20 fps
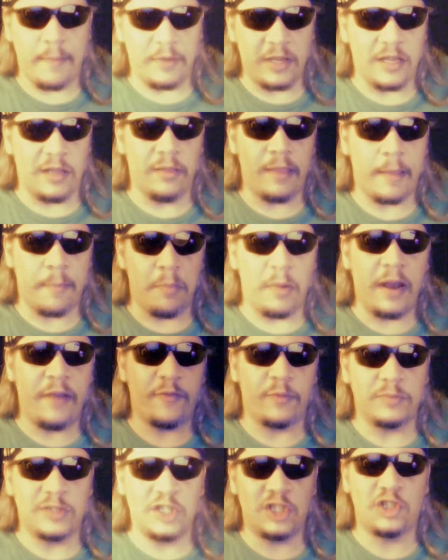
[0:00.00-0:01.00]
to collect money
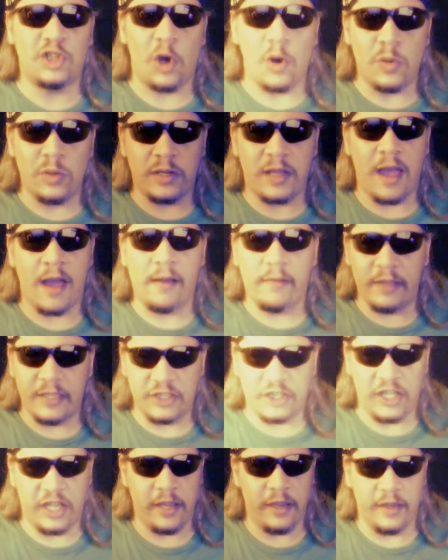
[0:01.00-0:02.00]
from stoned
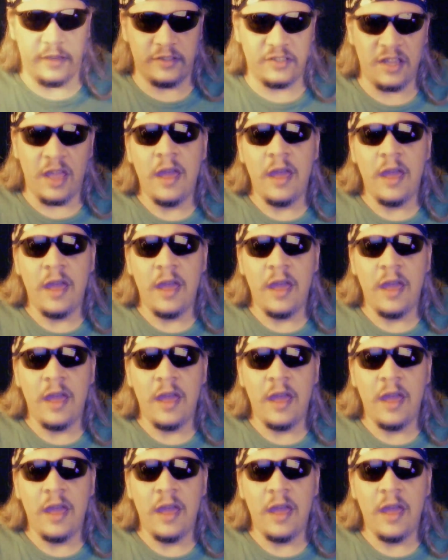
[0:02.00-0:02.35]
college kids,